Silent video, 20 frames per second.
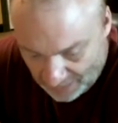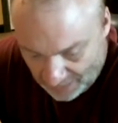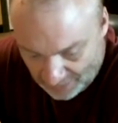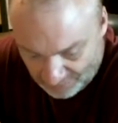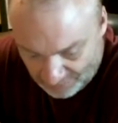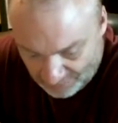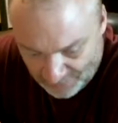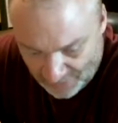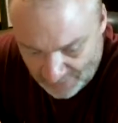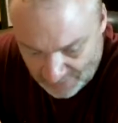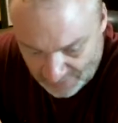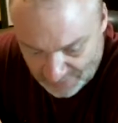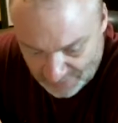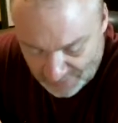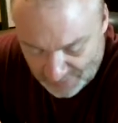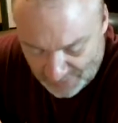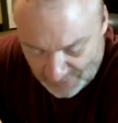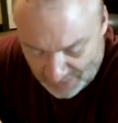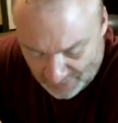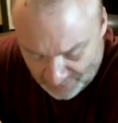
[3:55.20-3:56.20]
find
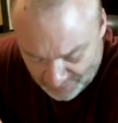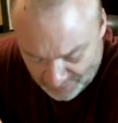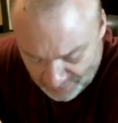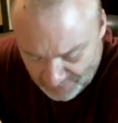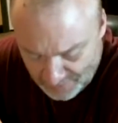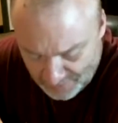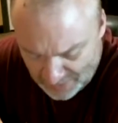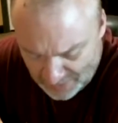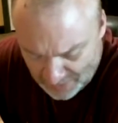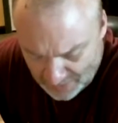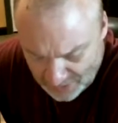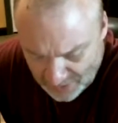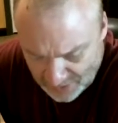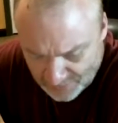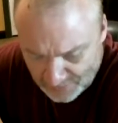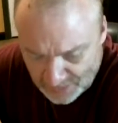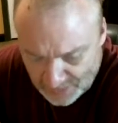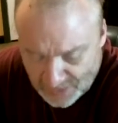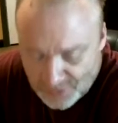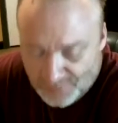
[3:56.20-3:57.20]
me a
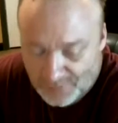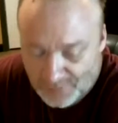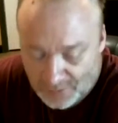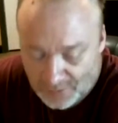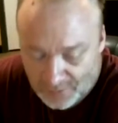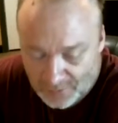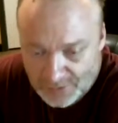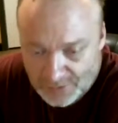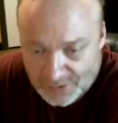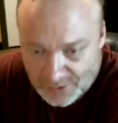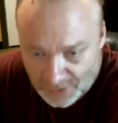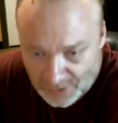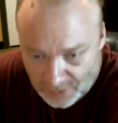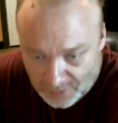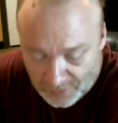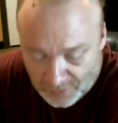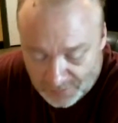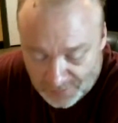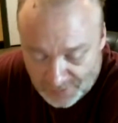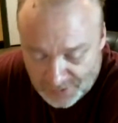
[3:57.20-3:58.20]
speech
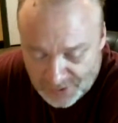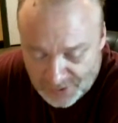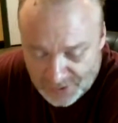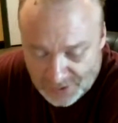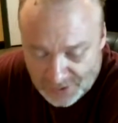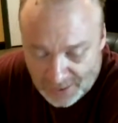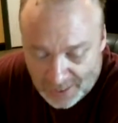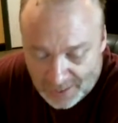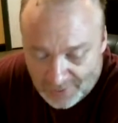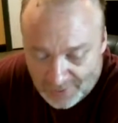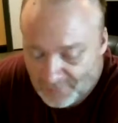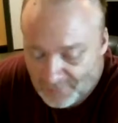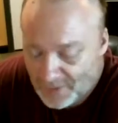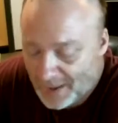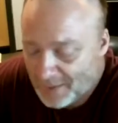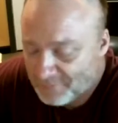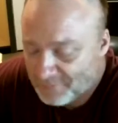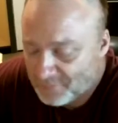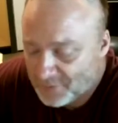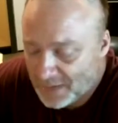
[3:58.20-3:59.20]
therapist. I
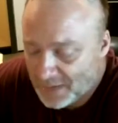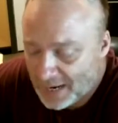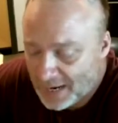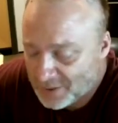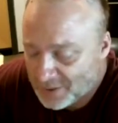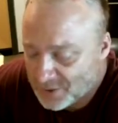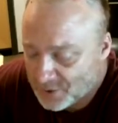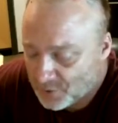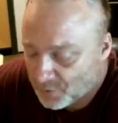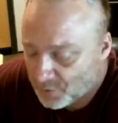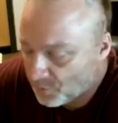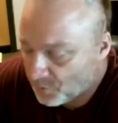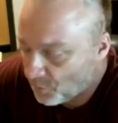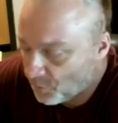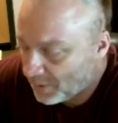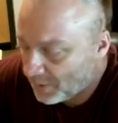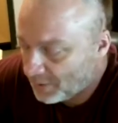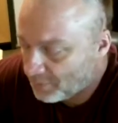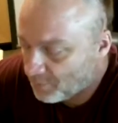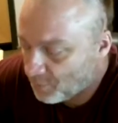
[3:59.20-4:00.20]
hadn't asked her
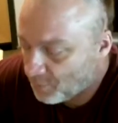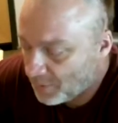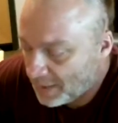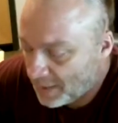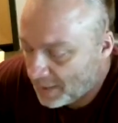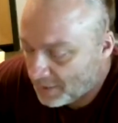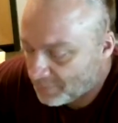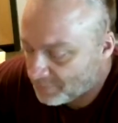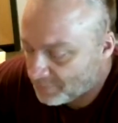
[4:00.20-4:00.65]
when I.